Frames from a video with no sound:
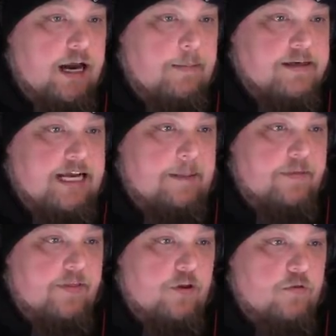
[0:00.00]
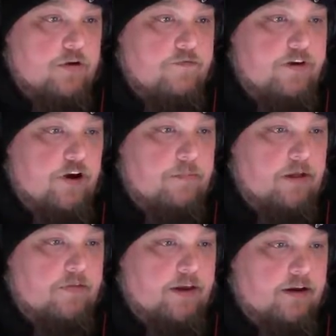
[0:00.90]
I'm on top of the little conveyor
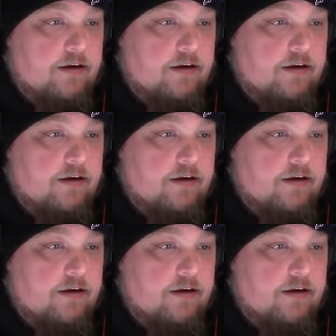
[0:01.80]
belt thing.